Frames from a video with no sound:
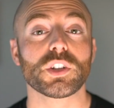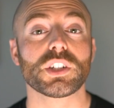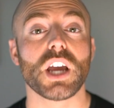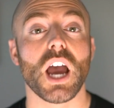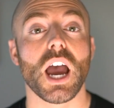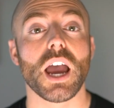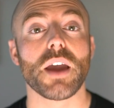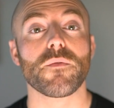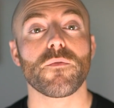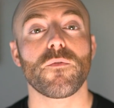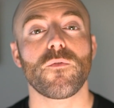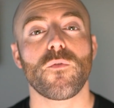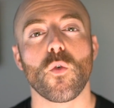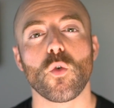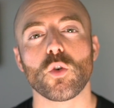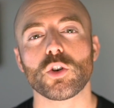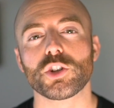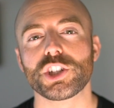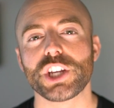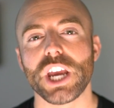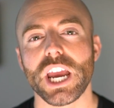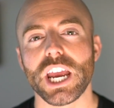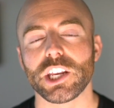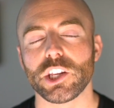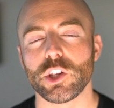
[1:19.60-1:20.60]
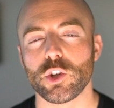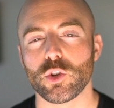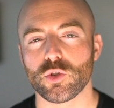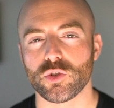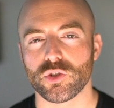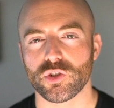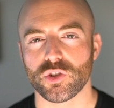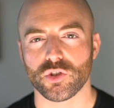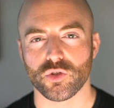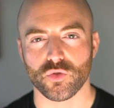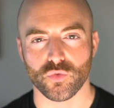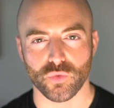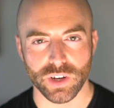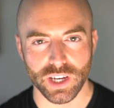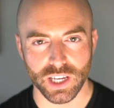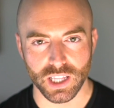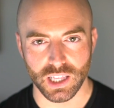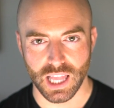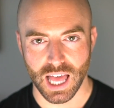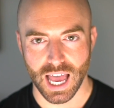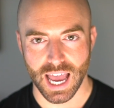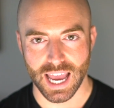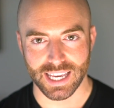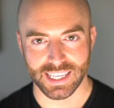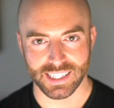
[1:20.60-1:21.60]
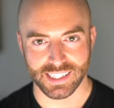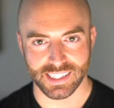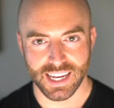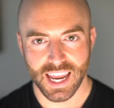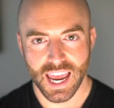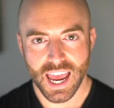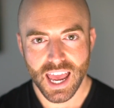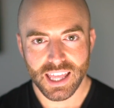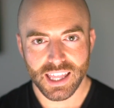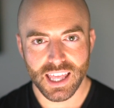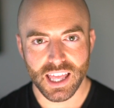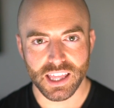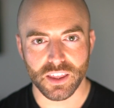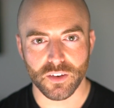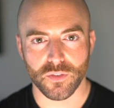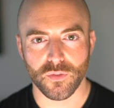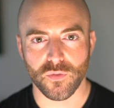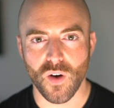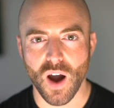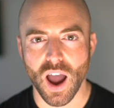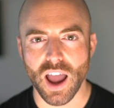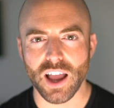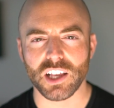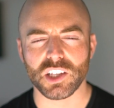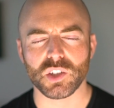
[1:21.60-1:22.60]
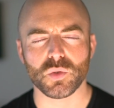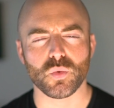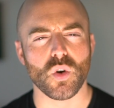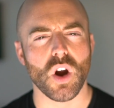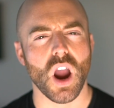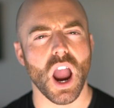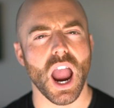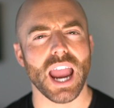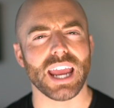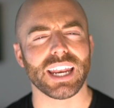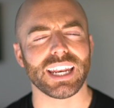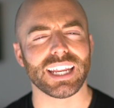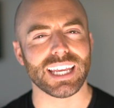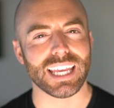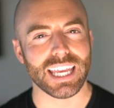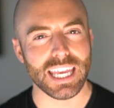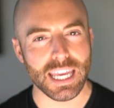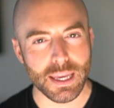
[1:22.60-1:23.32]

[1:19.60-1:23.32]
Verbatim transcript: time, 4chan users realized that the files were hiding